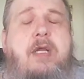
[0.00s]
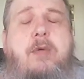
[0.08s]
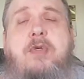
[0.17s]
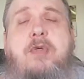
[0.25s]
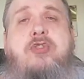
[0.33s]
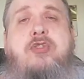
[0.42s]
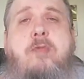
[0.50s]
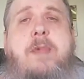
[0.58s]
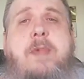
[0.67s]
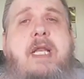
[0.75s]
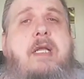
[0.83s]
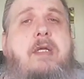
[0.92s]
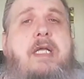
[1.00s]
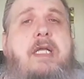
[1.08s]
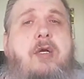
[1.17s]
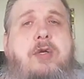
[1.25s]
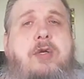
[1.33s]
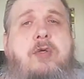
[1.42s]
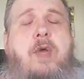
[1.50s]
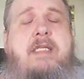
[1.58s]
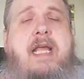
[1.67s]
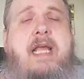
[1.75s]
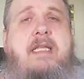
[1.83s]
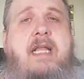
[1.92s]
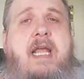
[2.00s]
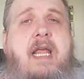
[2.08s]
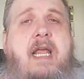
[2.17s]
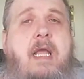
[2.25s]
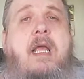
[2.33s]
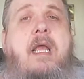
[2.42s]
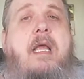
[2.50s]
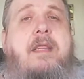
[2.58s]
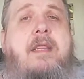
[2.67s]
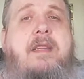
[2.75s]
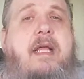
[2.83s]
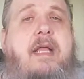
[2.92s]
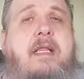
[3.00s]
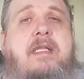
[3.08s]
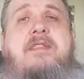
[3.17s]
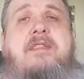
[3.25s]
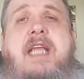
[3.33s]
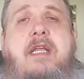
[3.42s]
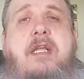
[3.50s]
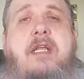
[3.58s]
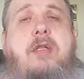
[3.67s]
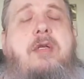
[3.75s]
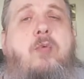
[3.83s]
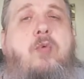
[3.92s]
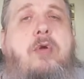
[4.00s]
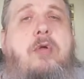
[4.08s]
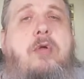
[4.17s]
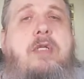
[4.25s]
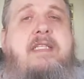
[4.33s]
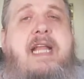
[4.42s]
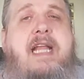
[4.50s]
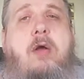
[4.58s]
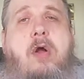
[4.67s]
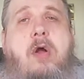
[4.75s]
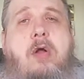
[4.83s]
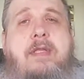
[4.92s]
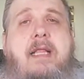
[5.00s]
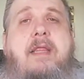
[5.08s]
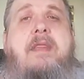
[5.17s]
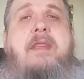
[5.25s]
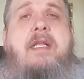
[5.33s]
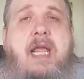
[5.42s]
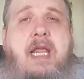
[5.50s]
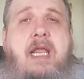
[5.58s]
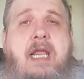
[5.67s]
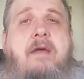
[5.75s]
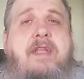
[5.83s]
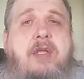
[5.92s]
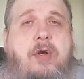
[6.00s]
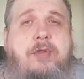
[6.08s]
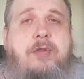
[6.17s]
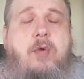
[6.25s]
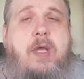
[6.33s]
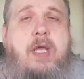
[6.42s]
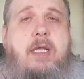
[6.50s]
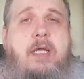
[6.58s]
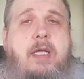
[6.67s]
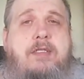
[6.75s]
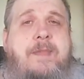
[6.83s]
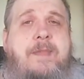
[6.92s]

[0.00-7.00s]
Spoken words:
There were so many earthquakes that day that the secular world has now called that the day of the earthquakes.